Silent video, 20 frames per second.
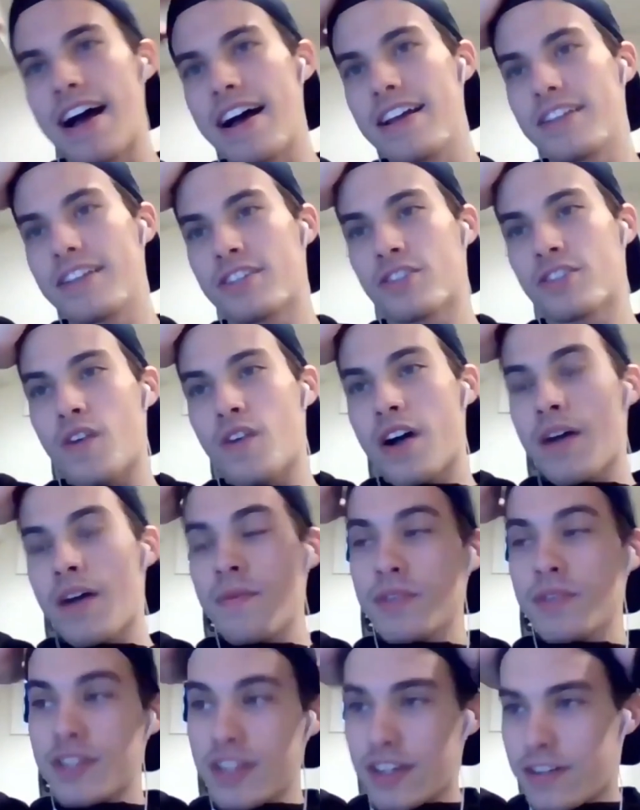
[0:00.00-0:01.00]
So I
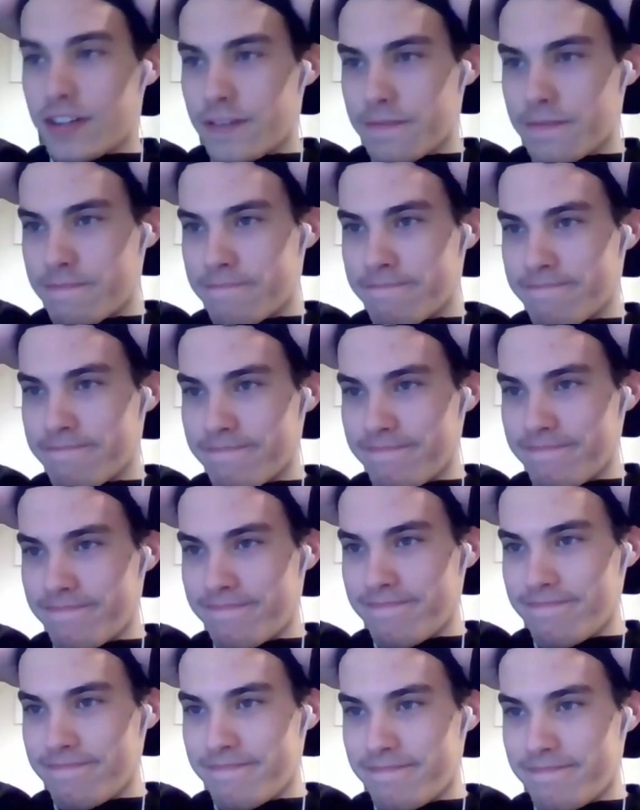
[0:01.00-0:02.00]
was
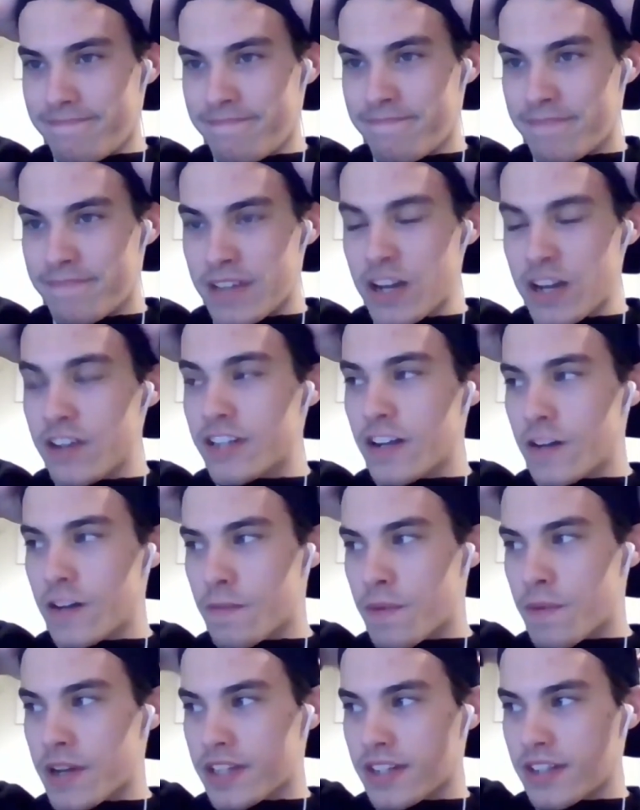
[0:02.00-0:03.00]
here's how
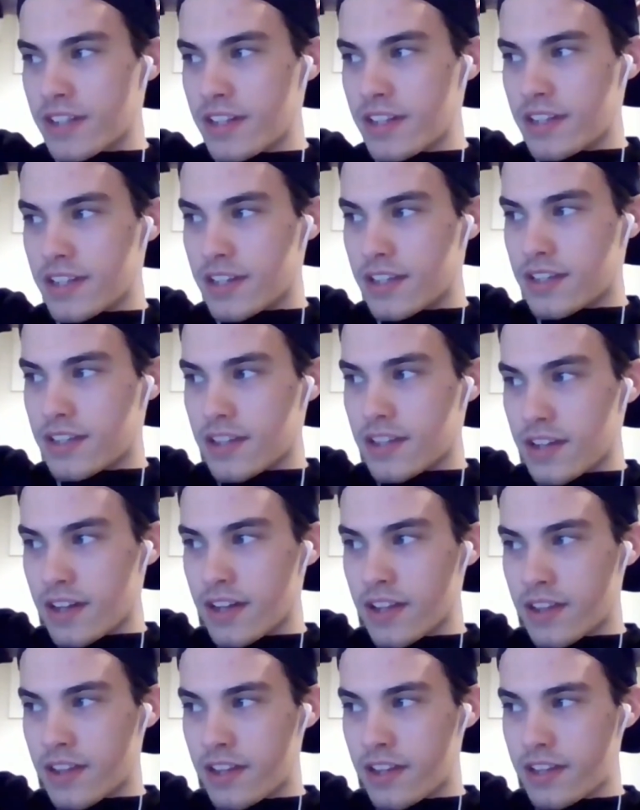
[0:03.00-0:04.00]
depressing this is.
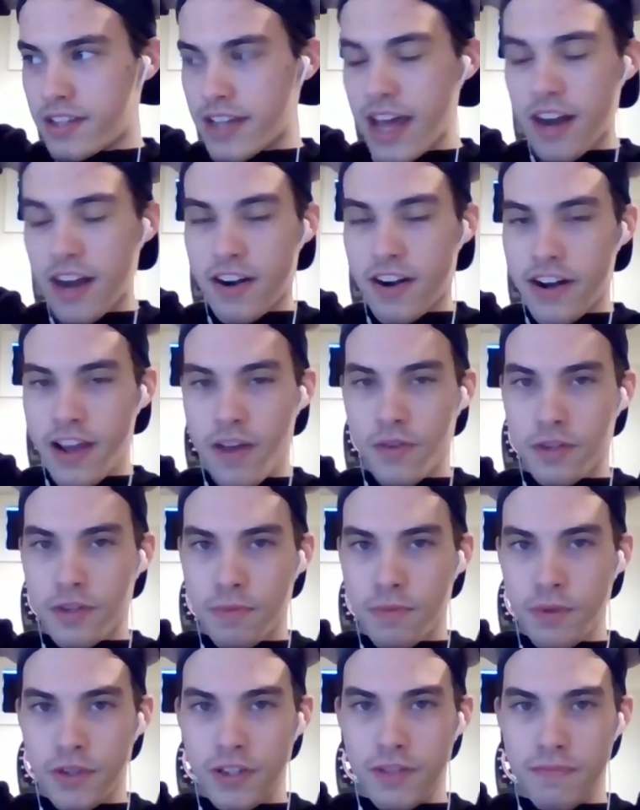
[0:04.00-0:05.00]
This Saturday I was
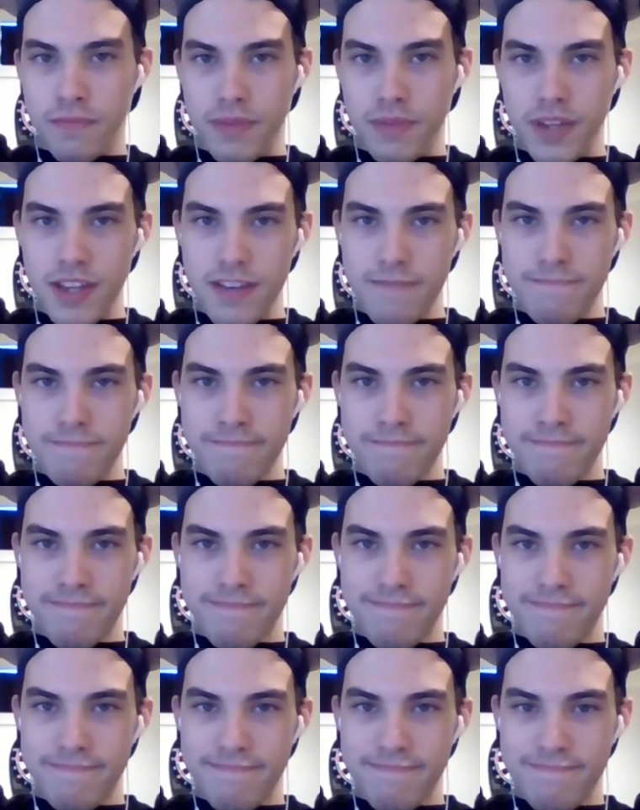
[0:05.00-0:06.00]
supposed to compete,
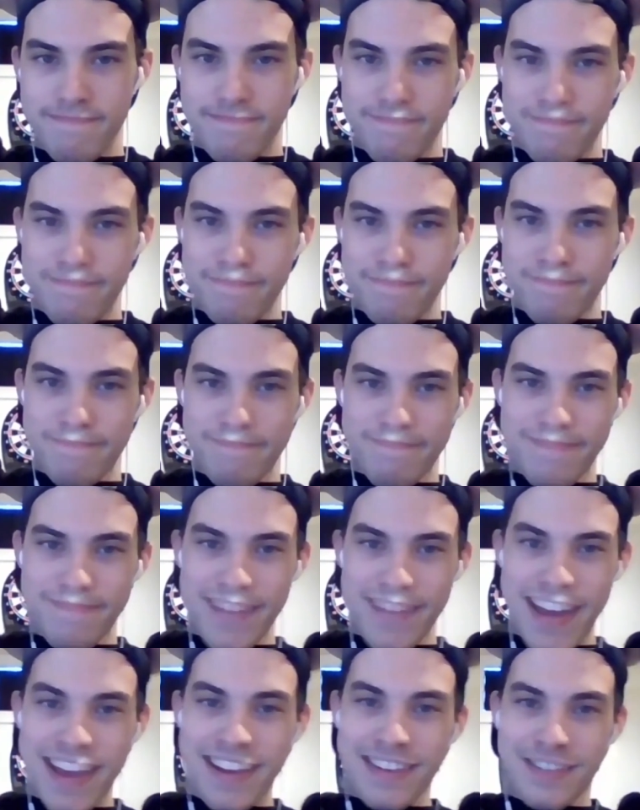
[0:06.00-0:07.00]

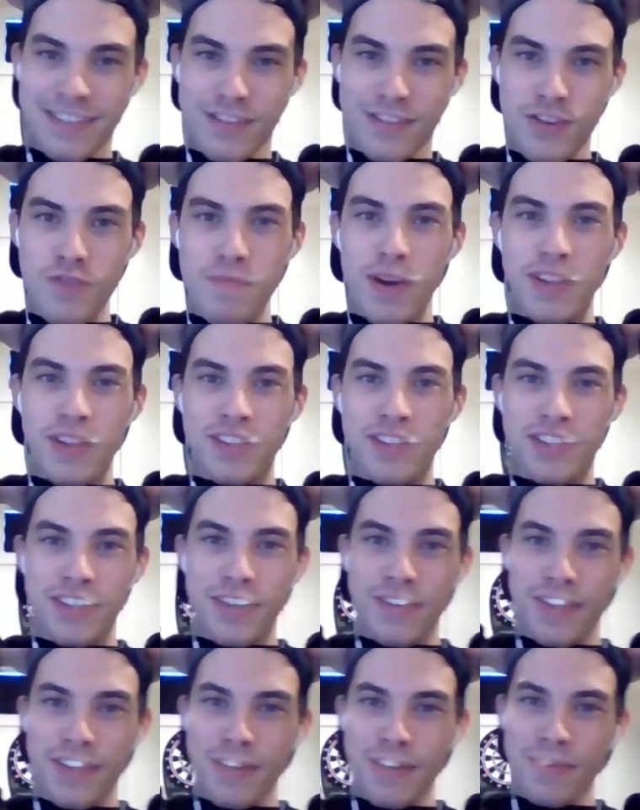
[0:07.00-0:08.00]
and 2 months
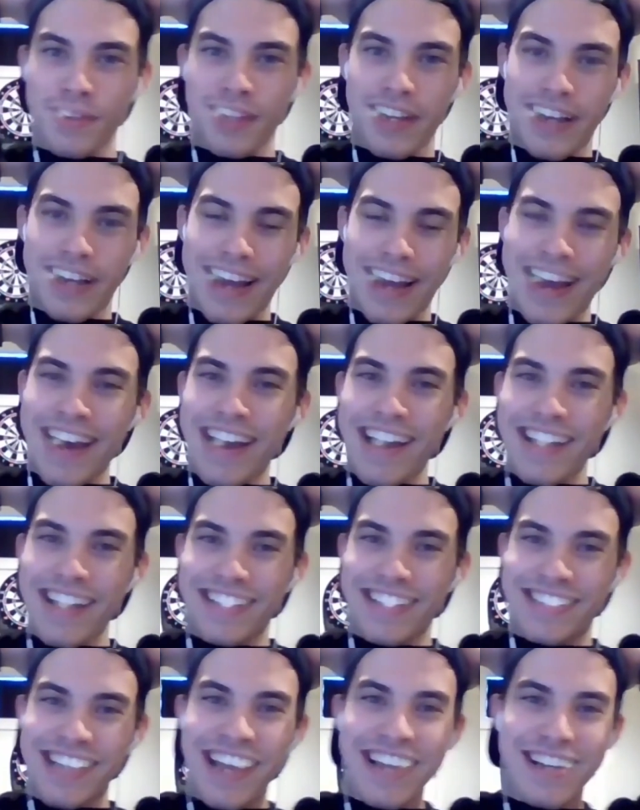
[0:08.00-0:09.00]
ago they were like,
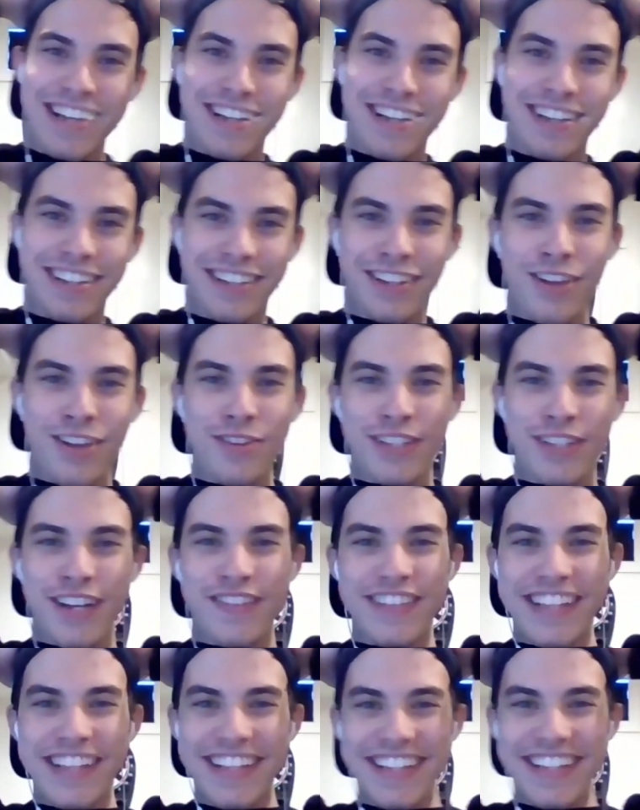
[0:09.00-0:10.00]
psych, closing
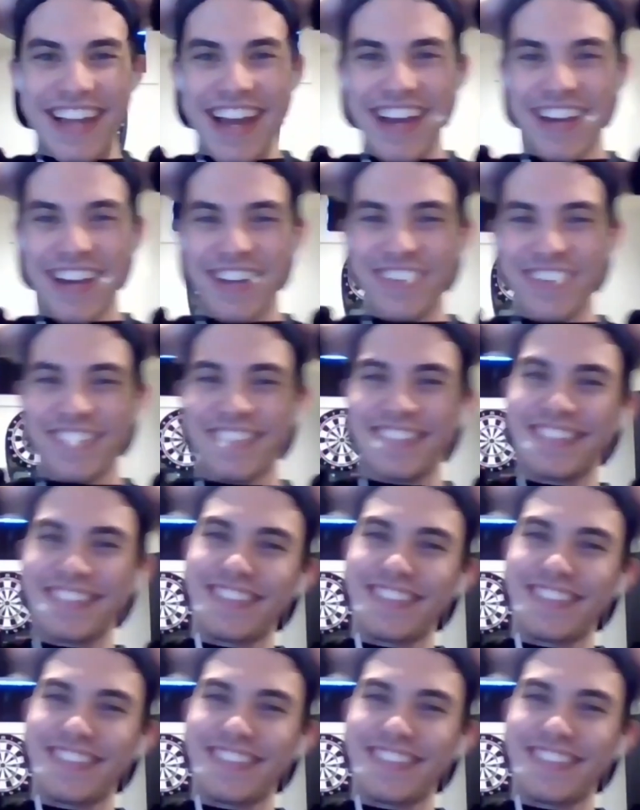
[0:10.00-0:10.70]
everything down.